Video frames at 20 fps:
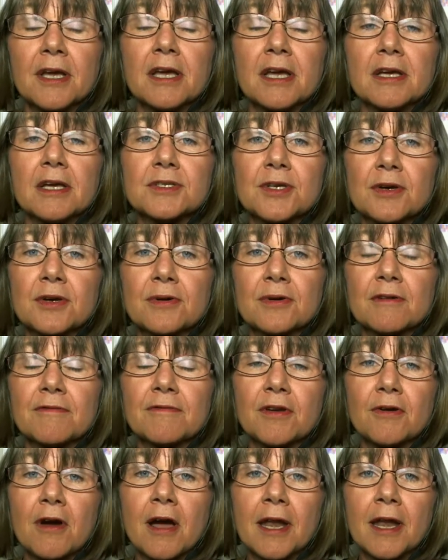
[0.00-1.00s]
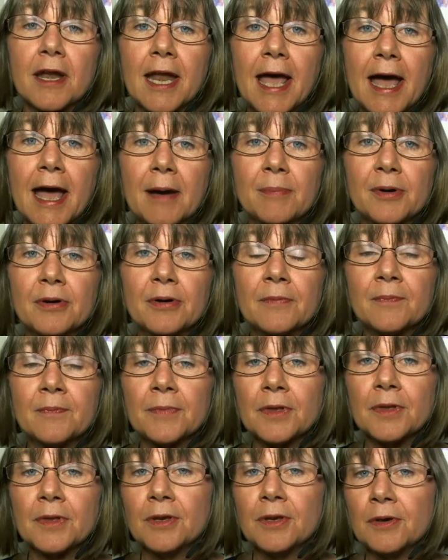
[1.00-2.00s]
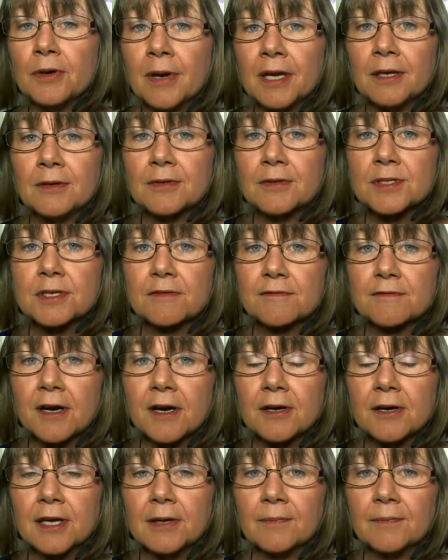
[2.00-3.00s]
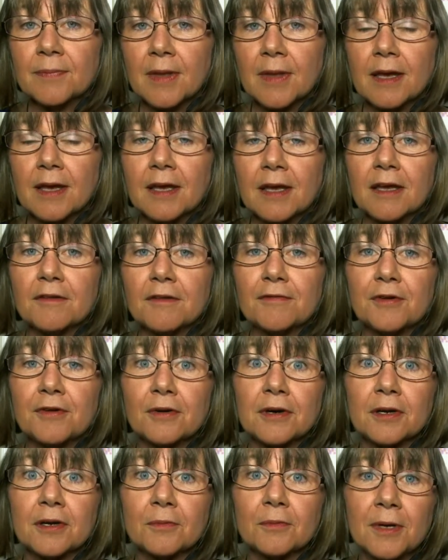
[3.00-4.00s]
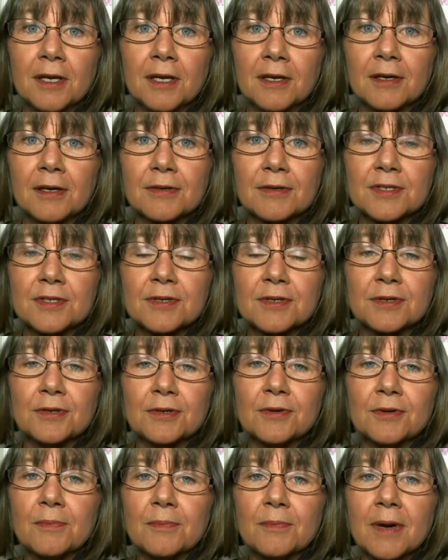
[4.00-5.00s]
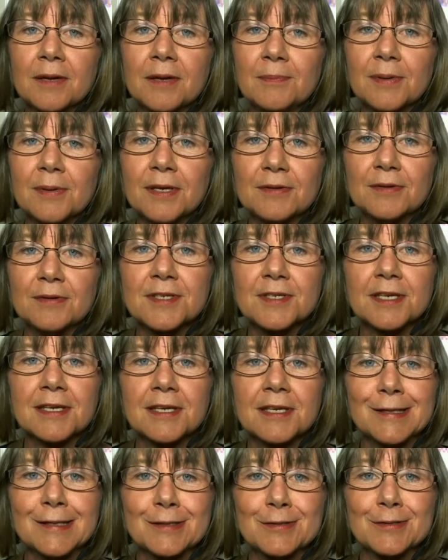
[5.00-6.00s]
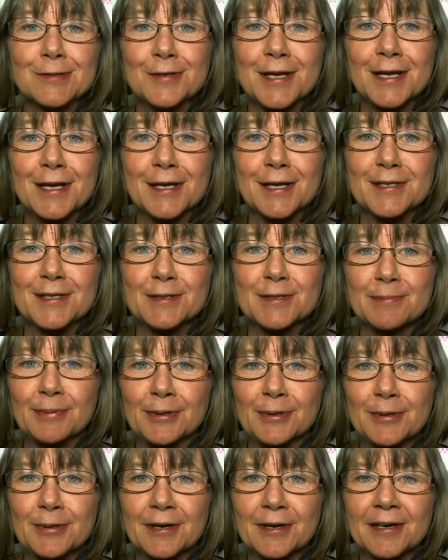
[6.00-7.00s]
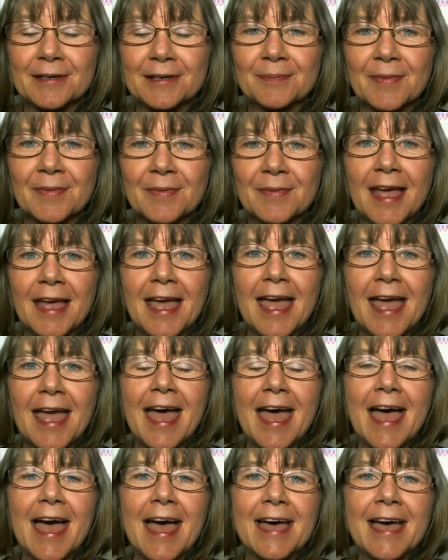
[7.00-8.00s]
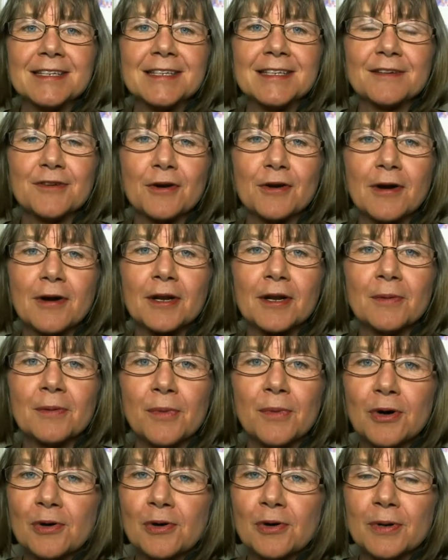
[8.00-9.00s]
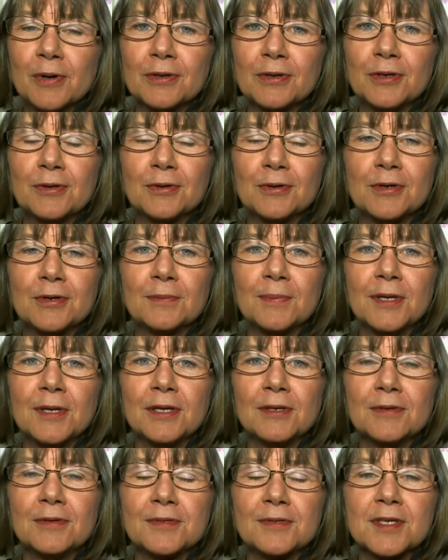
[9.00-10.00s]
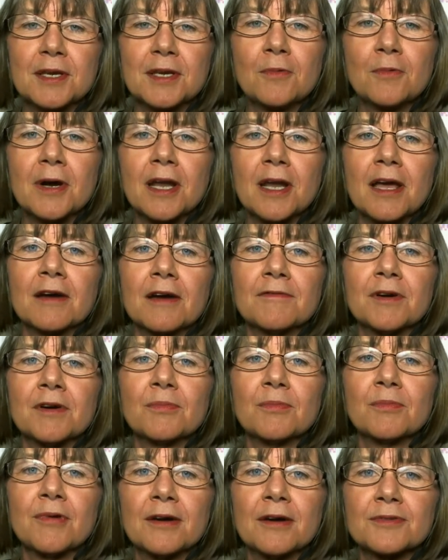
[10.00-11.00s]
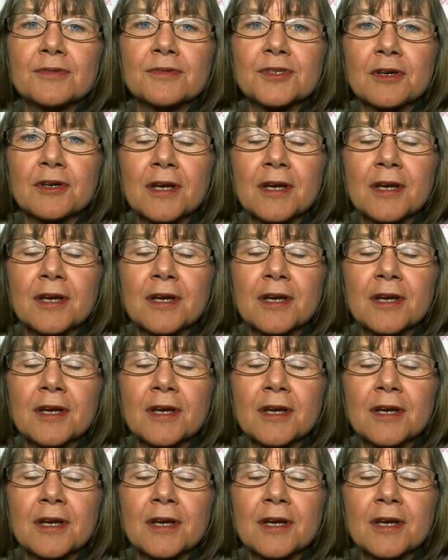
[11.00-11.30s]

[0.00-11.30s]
So if you're on an Apple, you might use Safari. If you're on Windows, you might be using Internet Explorer. And if you're on a mobile, you could be using whatever browser